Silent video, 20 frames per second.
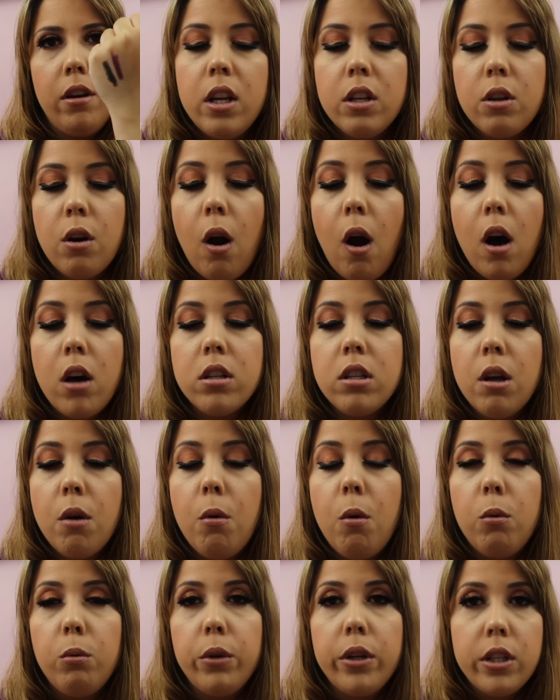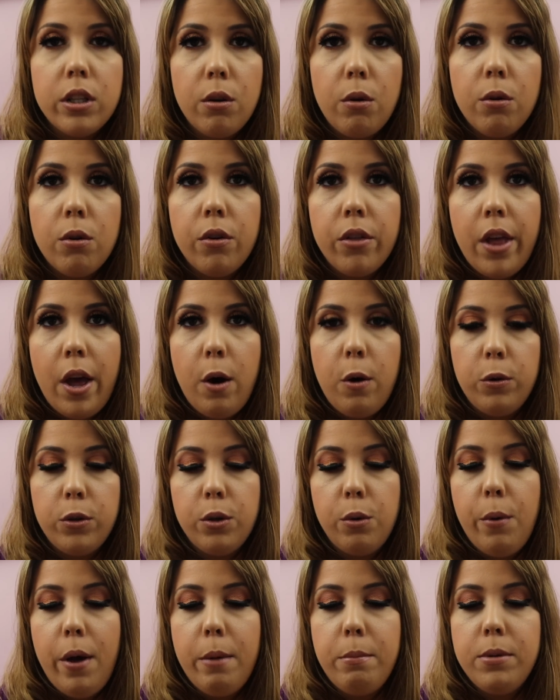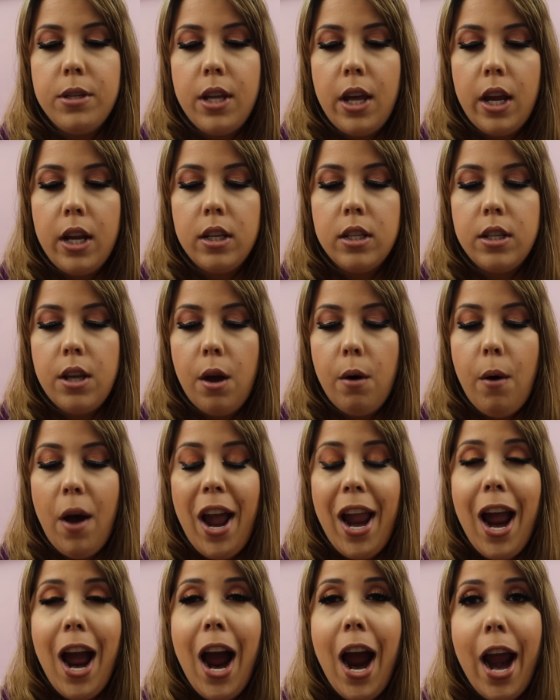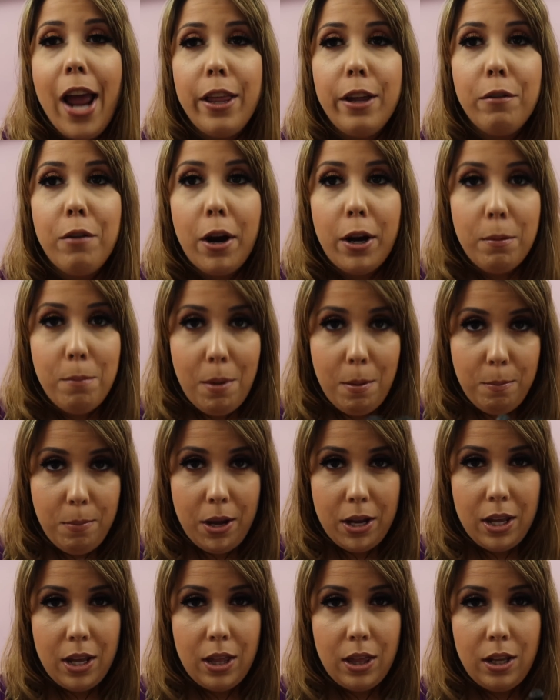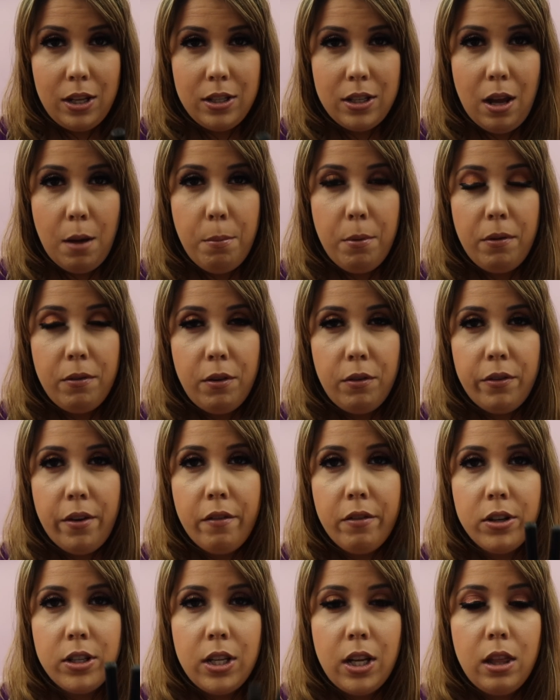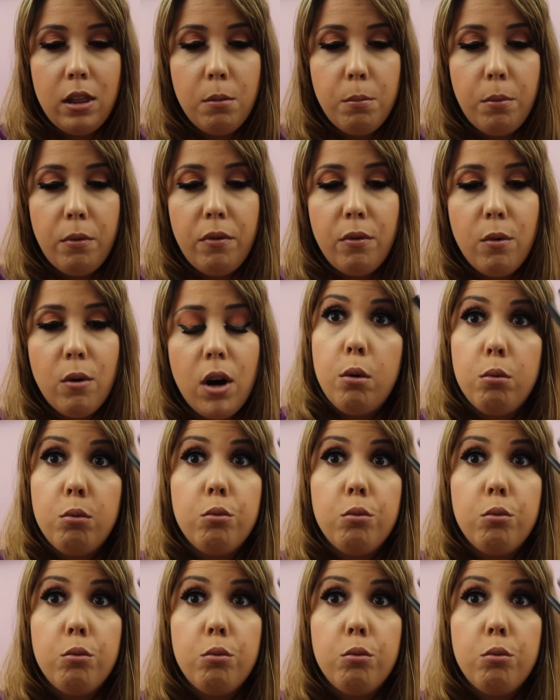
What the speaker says: These are also only sold on the Ulta website, so I highly recommend picking these up if you've never seen them before.